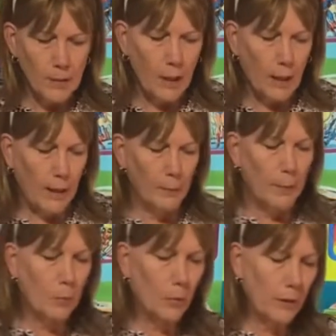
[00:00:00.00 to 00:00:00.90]
I
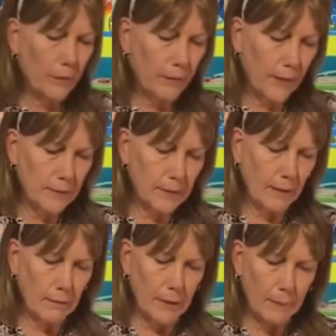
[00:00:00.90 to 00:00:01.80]
remember one of the things
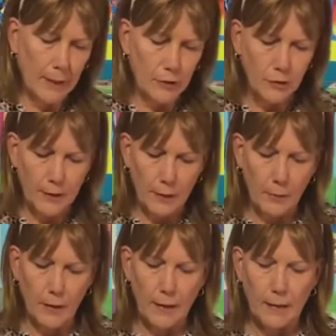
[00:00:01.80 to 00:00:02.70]
that Lee Major said
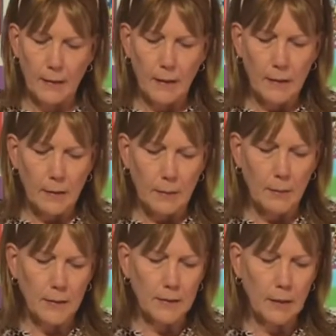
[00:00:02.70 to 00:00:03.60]
when he
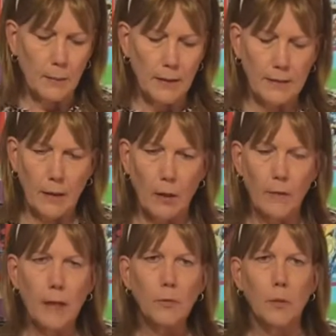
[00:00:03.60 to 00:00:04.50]
picked this up. He said, "Oh,
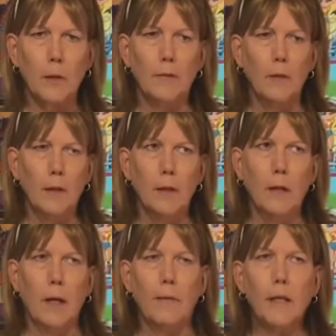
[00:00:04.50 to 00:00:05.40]
that's one of
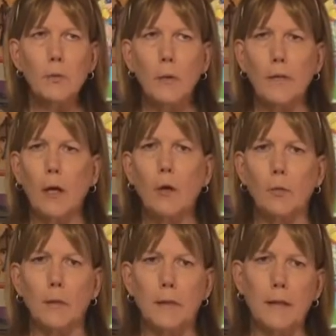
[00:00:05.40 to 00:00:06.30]
the old
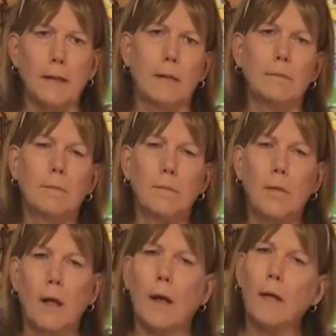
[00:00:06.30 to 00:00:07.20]
ones, isn't it?"
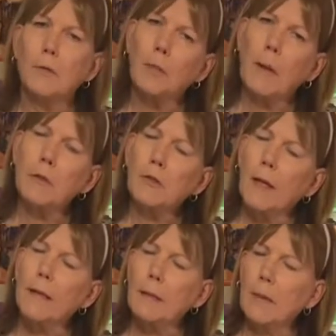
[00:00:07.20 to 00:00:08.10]
He was probably
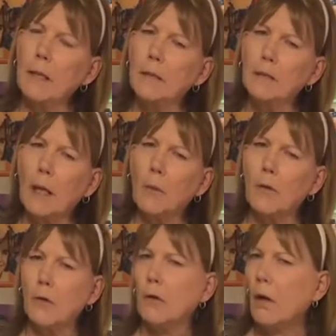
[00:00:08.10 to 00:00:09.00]
trying to get me to say
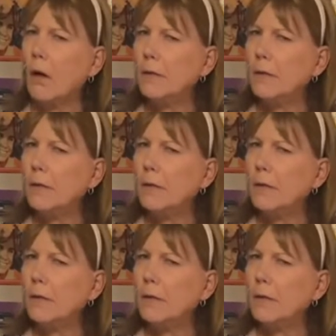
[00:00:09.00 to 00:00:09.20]
whether or not